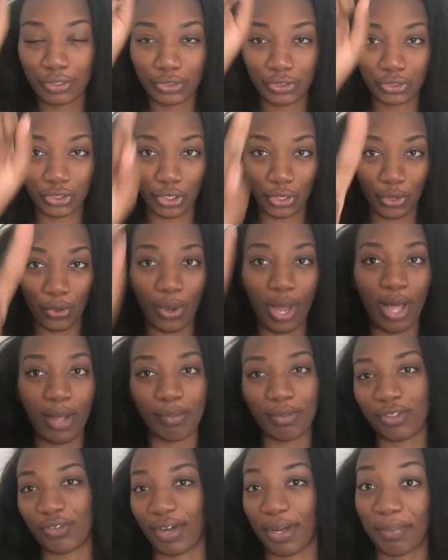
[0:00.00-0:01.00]
So I'll
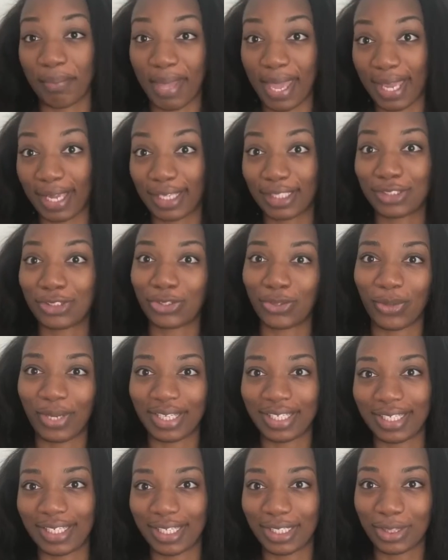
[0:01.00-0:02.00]
be right back so I
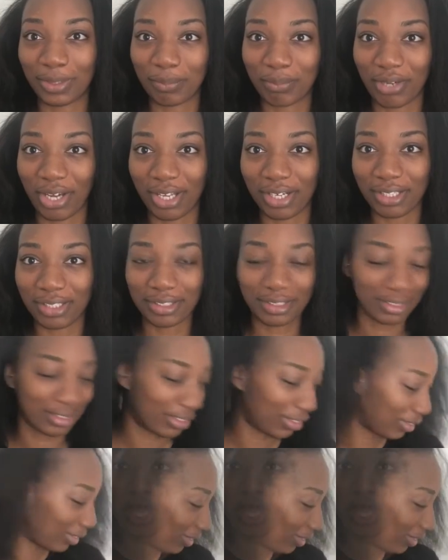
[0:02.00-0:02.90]
can get the products.